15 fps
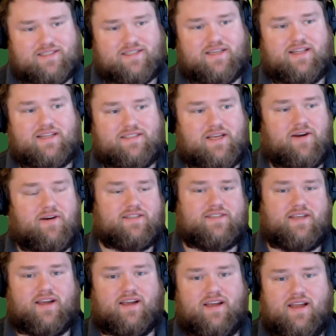that's that's
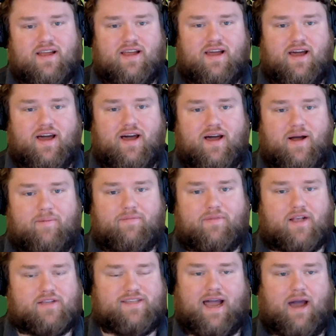interesting.
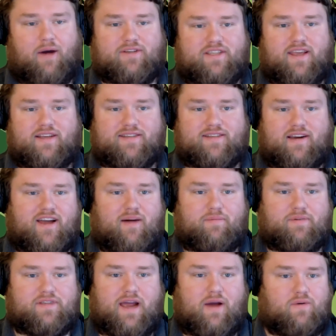Because I was the exact opposite.